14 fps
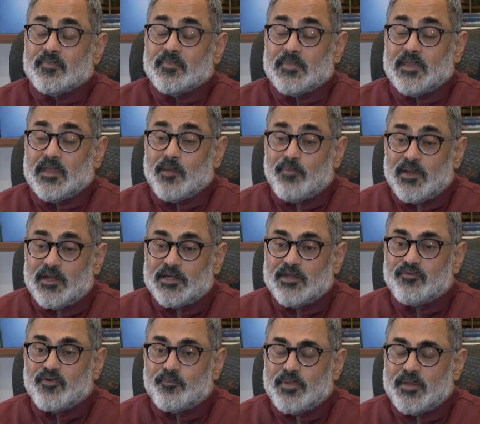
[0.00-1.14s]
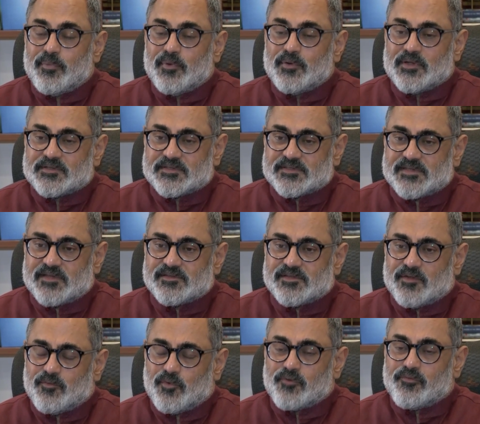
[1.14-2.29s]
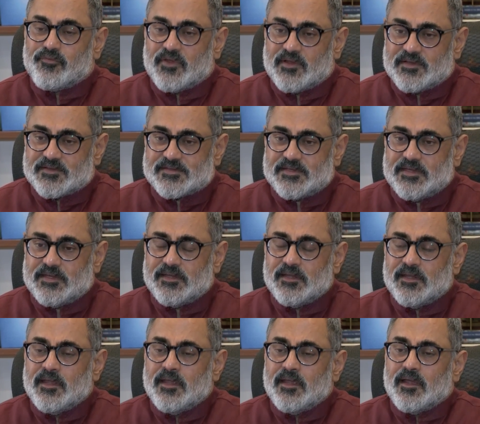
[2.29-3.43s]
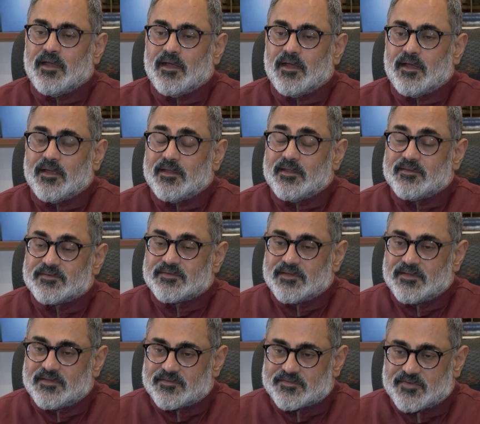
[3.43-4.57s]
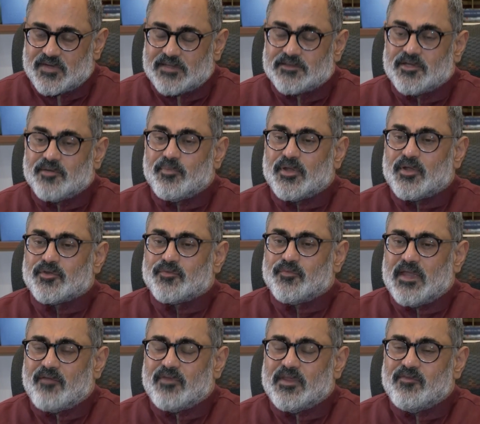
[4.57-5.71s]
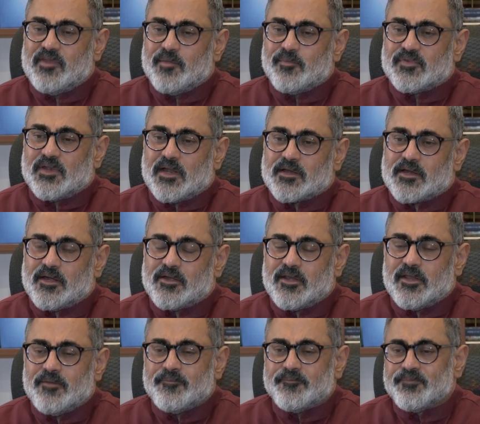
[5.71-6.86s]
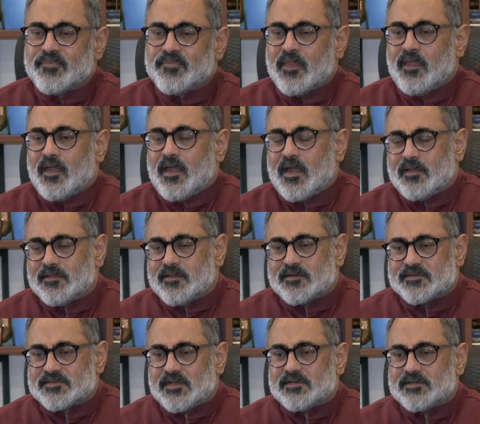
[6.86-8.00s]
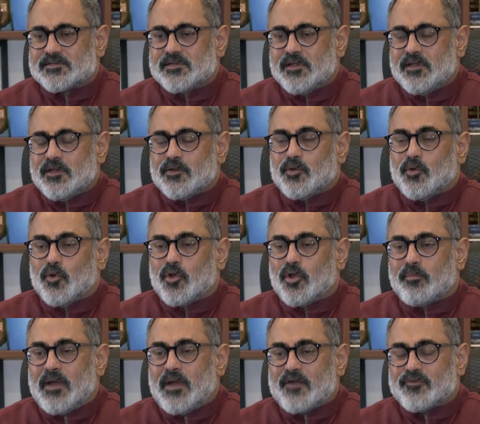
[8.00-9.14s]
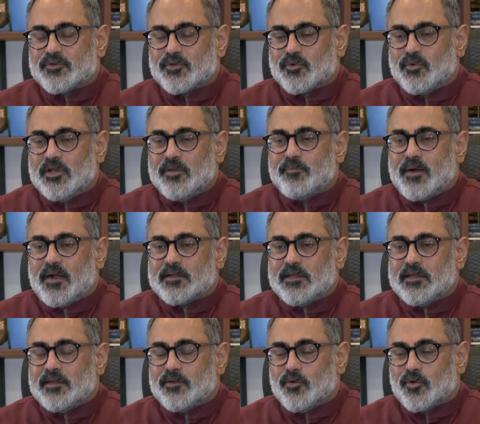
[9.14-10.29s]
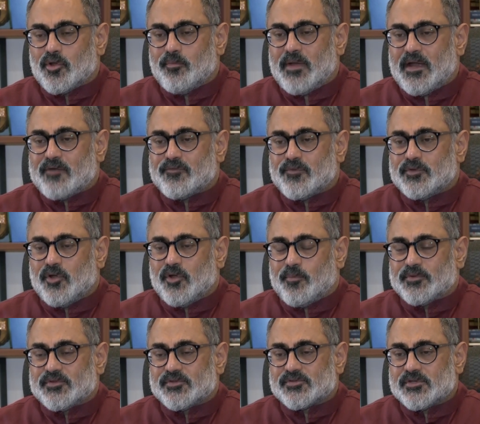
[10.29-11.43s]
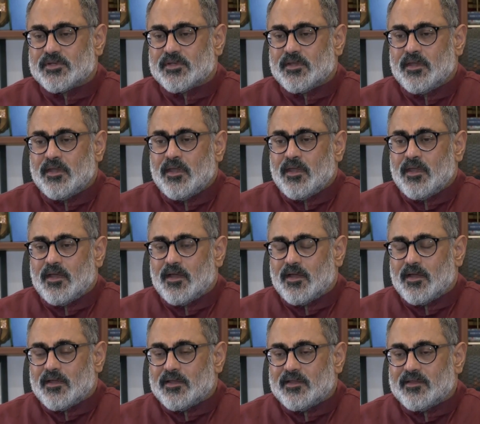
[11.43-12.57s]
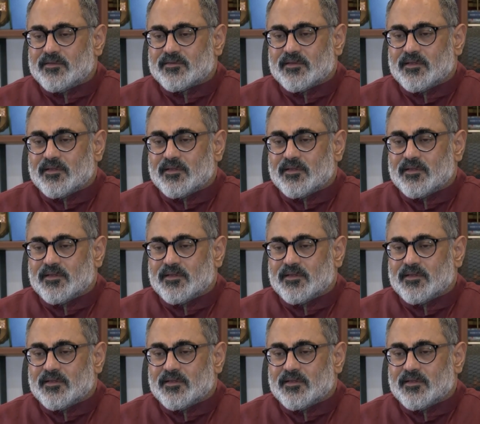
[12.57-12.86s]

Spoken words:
The ability for people to exercise their vote fearlessly is strengthened because we have EVMs in our country. and the results, good or bad for the ruling party, good or bad for the opposition, is